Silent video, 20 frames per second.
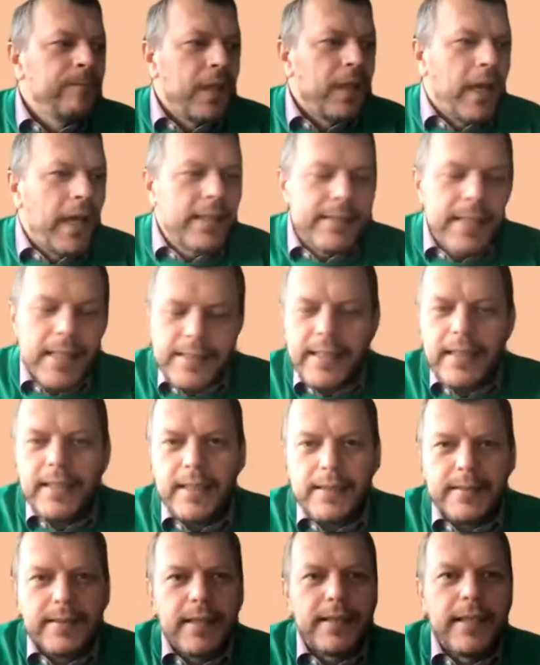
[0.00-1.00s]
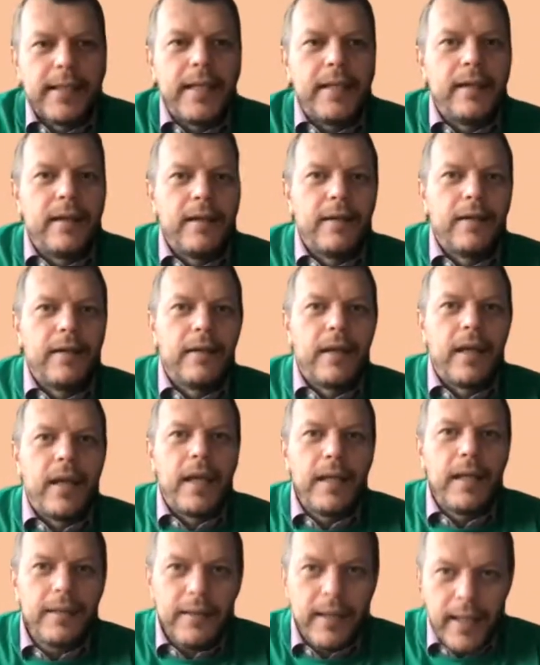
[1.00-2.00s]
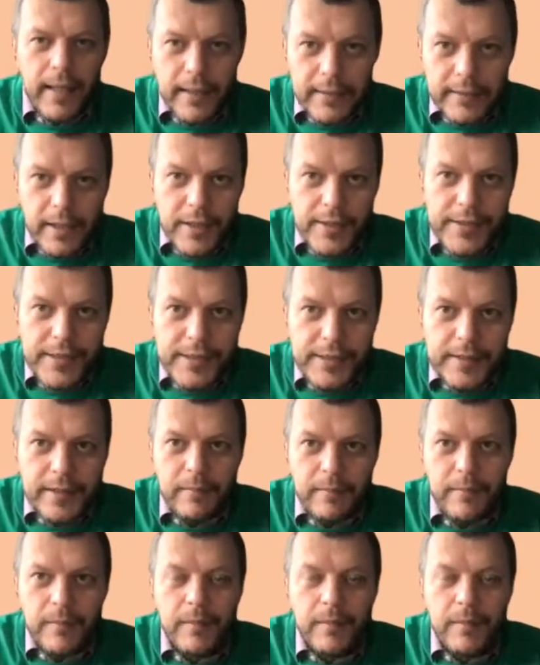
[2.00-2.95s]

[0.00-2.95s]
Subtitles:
as I said yesterday, in the healthcare system,